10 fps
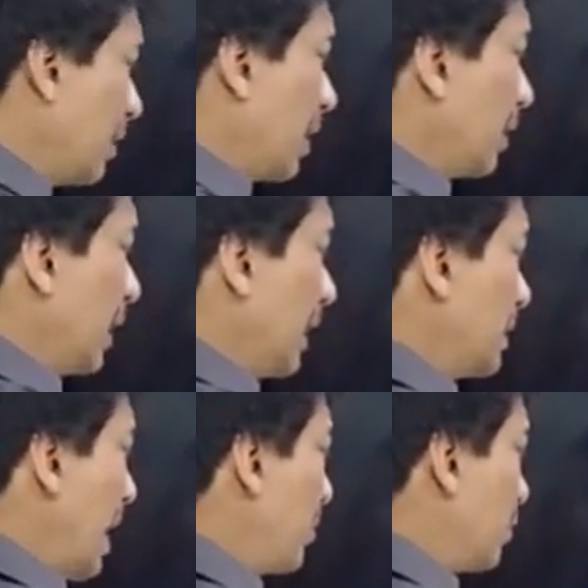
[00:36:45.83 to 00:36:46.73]
cataract
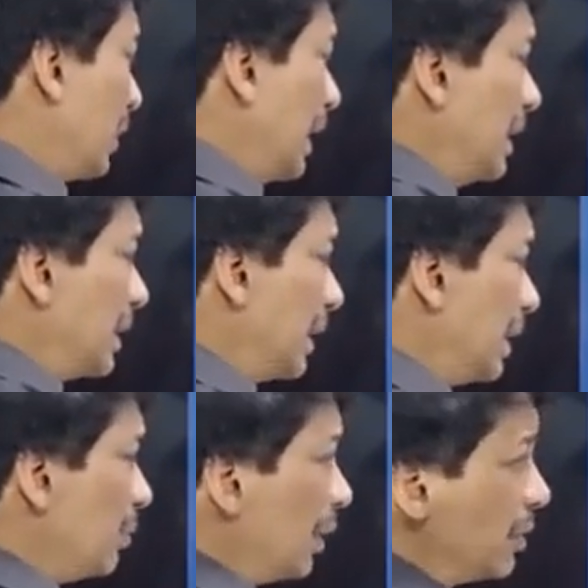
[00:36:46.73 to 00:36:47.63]
is absolutely
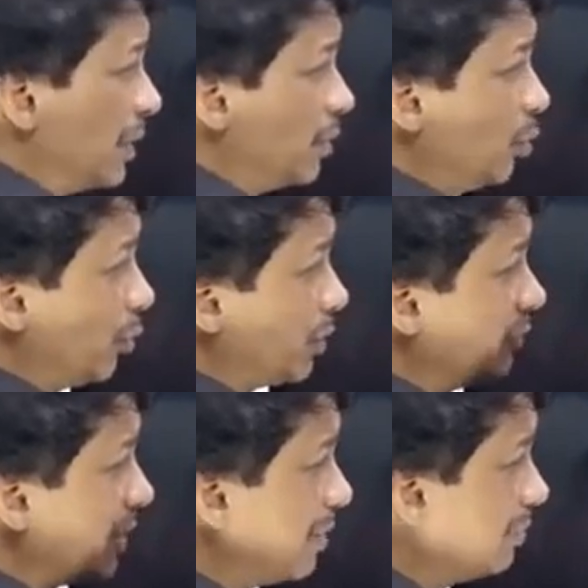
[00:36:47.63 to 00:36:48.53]
incorrect because there is no
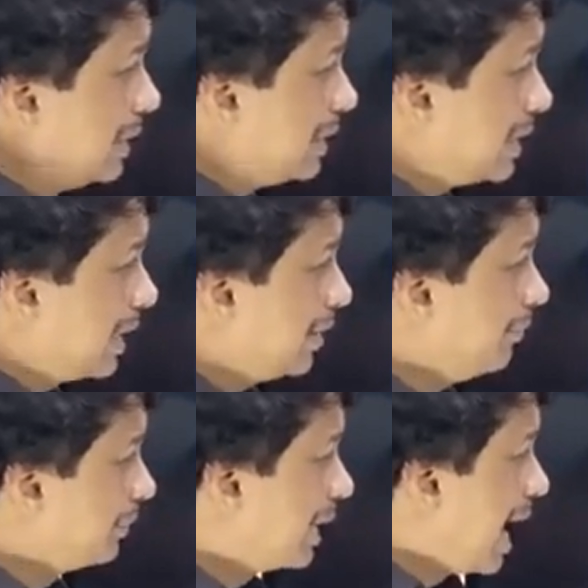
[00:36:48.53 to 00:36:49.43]
question of diabetes
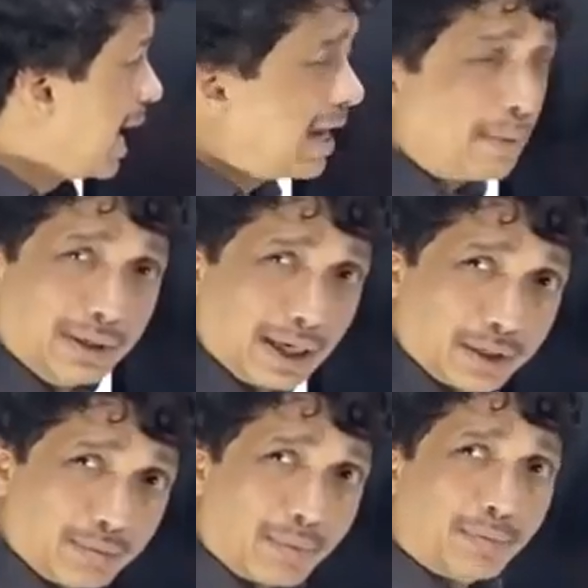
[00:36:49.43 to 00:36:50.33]
here, and diabetic
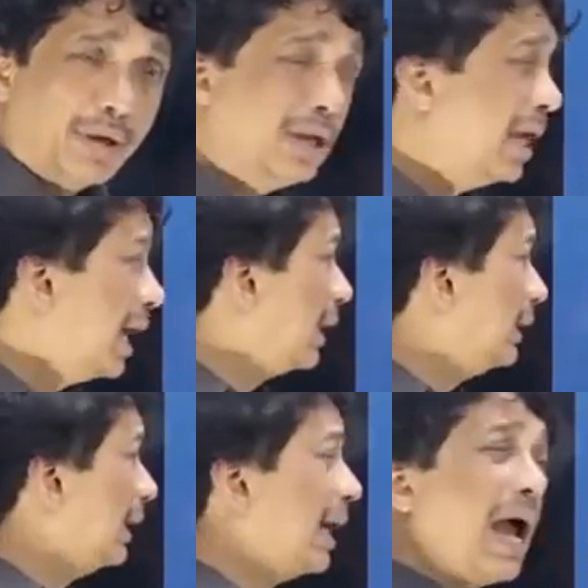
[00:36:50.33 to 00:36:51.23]
cataracts, remember,
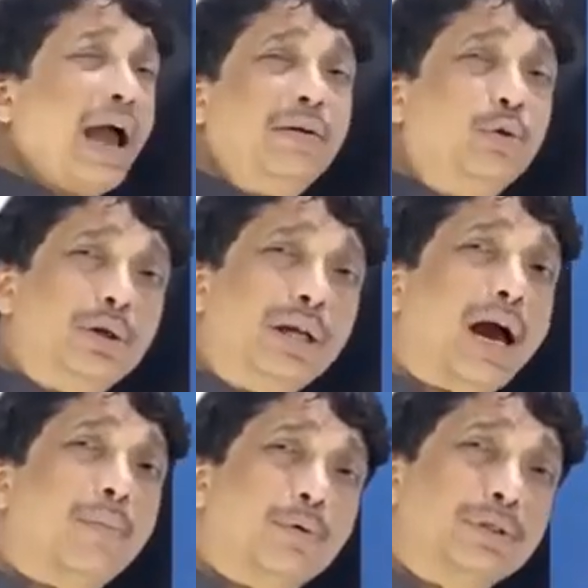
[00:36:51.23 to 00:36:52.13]
they are
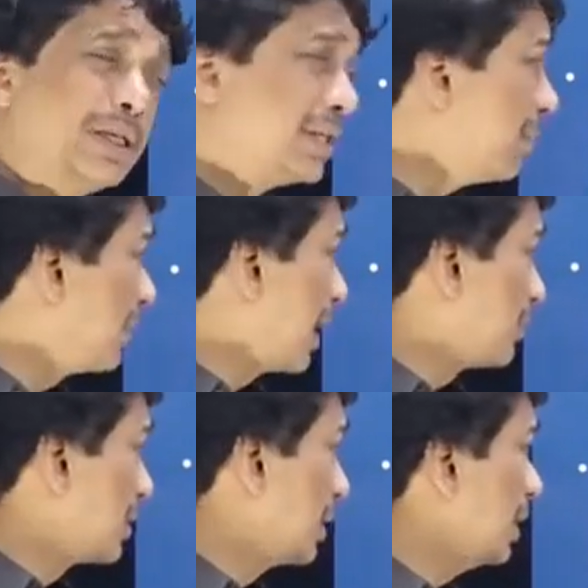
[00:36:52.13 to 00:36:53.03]
usually posterior
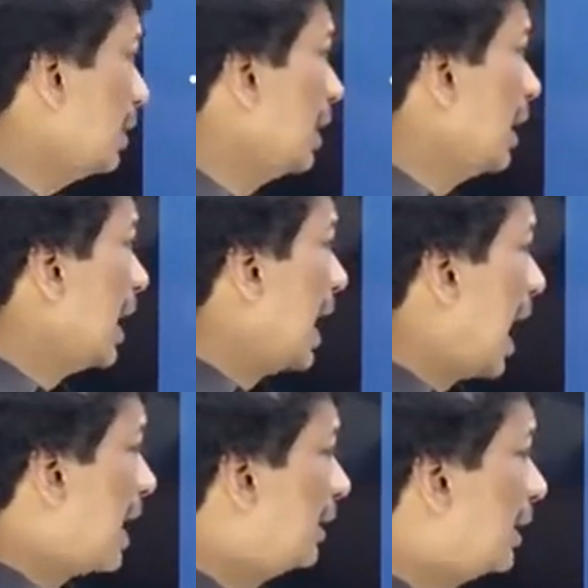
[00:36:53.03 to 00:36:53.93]
subcapsular
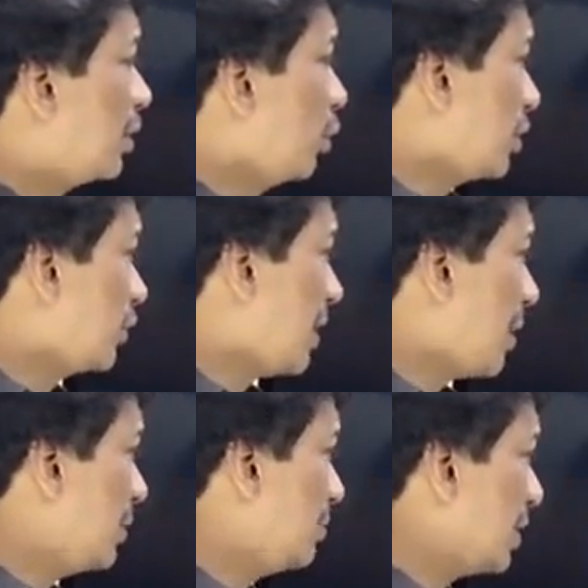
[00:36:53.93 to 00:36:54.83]
and there is no history of
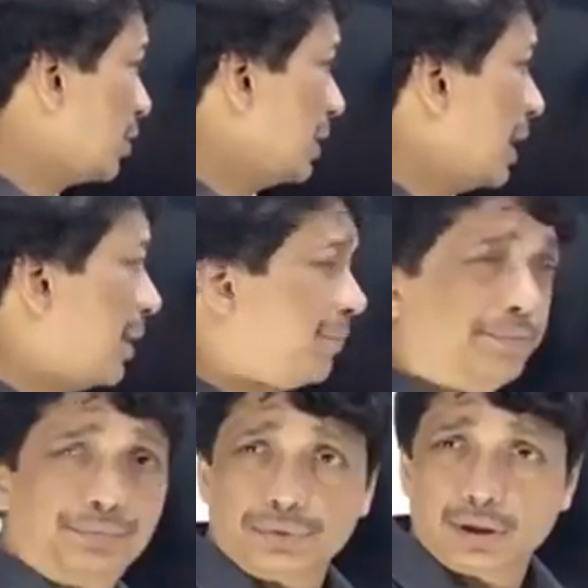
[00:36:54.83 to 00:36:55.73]
diabetes mentioned here.
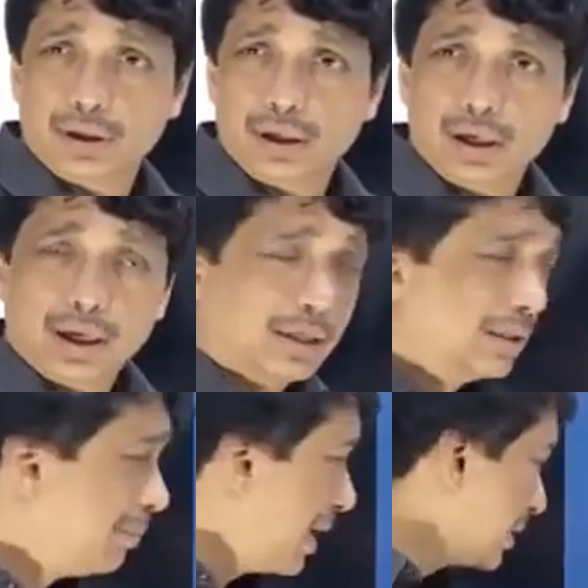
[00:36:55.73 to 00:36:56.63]

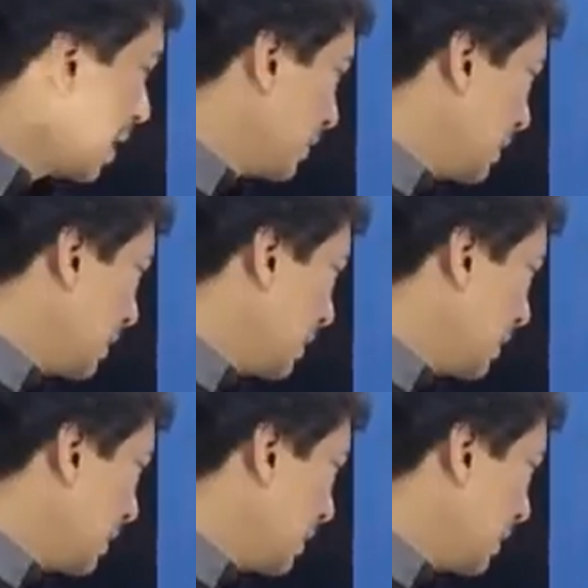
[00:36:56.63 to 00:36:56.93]
The best